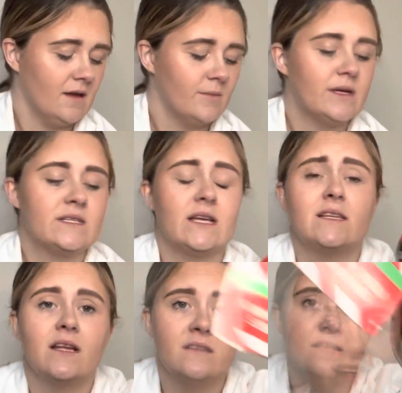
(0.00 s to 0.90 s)
But it says
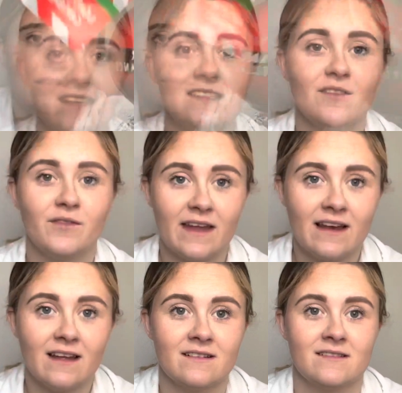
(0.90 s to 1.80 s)
under
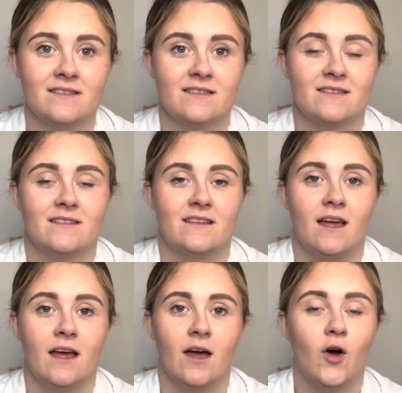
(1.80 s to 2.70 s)
surveillance.
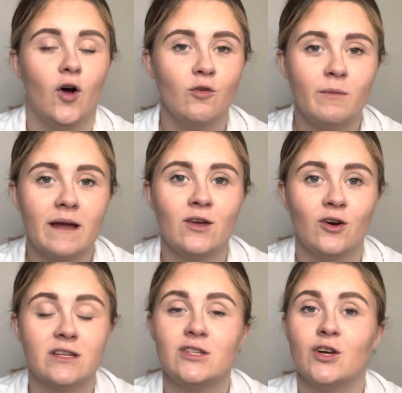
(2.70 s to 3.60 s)
Oh my
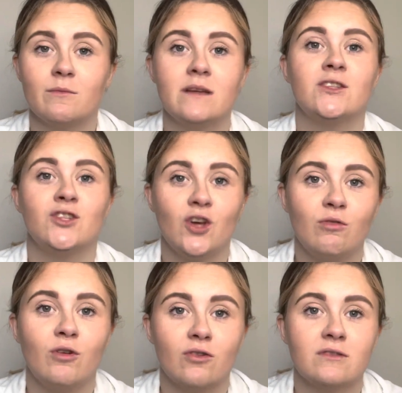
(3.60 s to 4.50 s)
God, it took me so
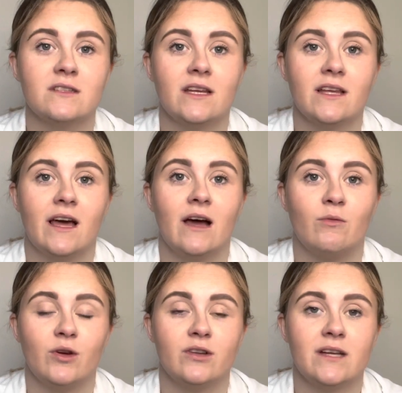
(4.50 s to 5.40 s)
long to say that
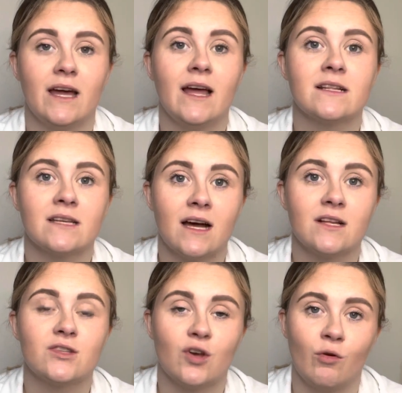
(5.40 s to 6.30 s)
word. I had to
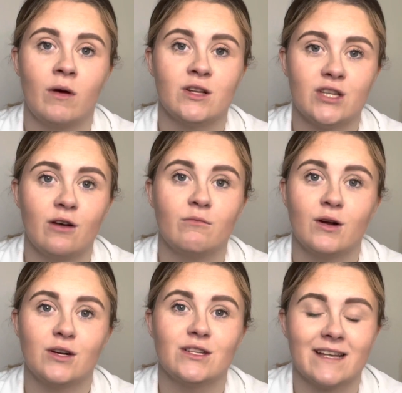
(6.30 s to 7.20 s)
cut so much out
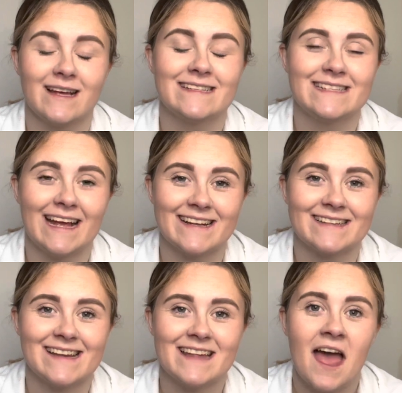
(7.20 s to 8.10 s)
because I said
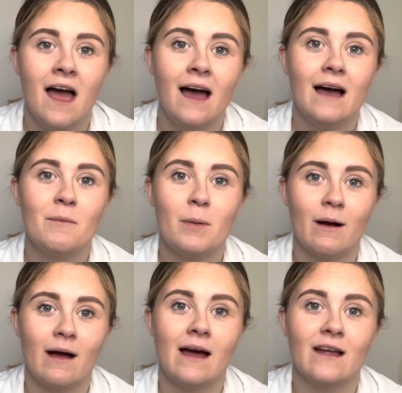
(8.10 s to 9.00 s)
it
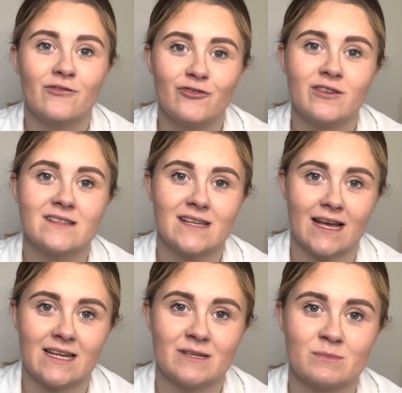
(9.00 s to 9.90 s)
about 100
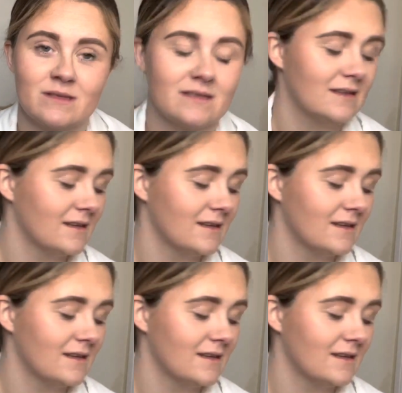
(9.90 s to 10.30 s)
times.